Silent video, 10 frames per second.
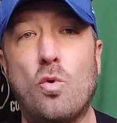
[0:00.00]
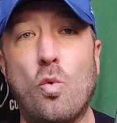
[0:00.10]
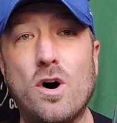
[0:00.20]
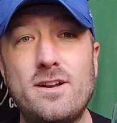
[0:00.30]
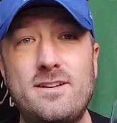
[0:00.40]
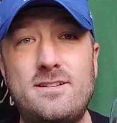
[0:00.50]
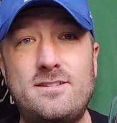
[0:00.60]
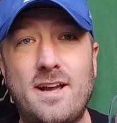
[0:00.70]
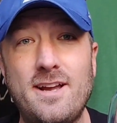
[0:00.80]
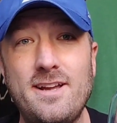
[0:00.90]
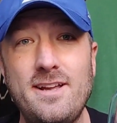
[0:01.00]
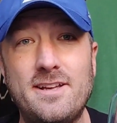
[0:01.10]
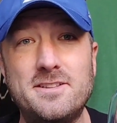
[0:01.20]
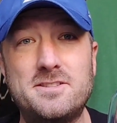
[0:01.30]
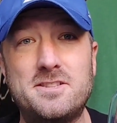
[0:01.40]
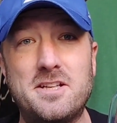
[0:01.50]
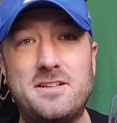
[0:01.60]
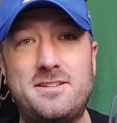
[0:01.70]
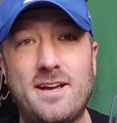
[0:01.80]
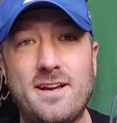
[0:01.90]
what day is
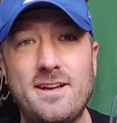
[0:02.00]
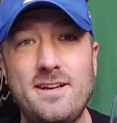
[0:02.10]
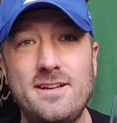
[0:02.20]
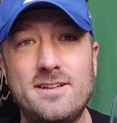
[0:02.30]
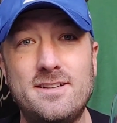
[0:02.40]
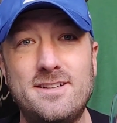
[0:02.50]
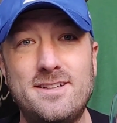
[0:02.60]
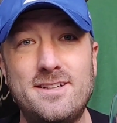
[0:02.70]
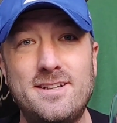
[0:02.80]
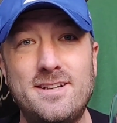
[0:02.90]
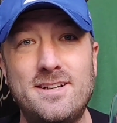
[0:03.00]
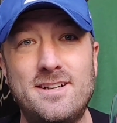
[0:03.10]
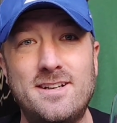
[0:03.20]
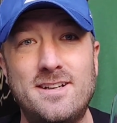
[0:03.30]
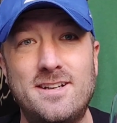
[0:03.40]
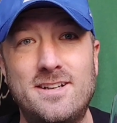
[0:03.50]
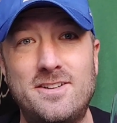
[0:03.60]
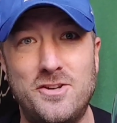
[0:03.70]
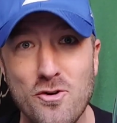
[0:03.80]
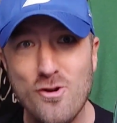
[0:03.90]
today?
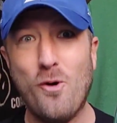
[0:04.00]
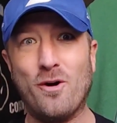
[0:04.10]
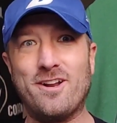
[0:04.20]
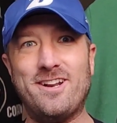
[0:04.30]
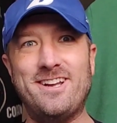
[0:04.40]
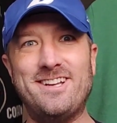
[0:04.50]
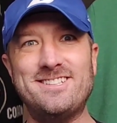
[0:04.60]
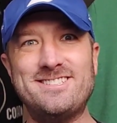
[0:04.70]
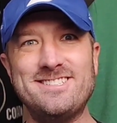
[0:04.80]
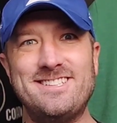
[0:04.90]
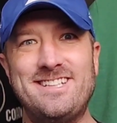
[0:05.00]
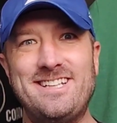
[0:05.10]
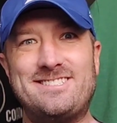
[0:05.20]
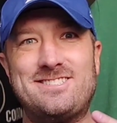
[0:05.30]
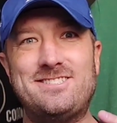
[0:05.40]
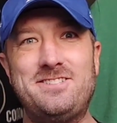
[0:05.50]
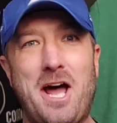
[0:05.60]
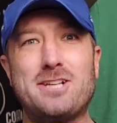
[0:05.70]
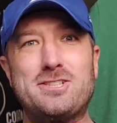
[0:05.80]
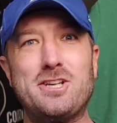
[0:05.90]
You know what it is. It's
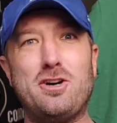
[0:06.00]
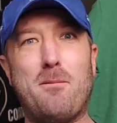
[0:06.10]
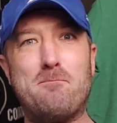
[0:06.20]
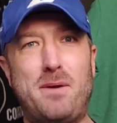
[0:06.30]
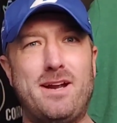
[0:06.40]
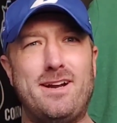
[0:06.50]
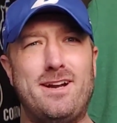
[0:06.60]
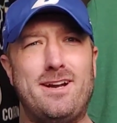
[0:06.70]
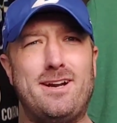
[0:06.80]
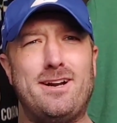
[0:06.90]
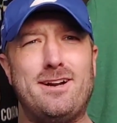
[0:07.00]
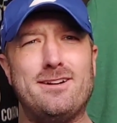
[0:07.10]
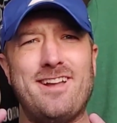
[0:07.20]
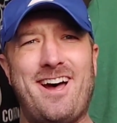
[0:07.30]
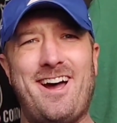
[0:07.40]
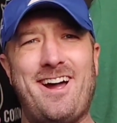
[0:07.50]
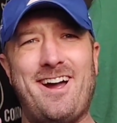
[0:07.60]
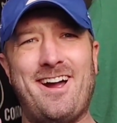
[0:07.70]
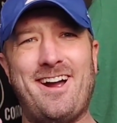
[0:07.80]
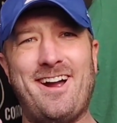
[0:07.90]
National Beer
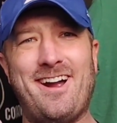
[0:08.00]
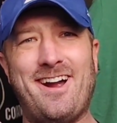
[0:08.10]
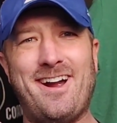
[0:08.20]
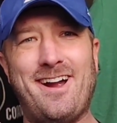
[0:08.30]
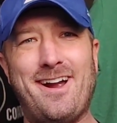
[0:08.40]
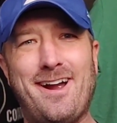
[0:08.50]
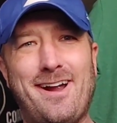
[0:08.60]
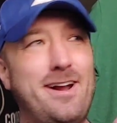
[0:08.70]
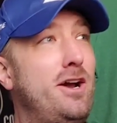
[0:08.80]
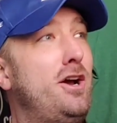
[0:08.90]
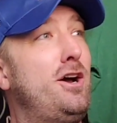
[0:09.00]
Day.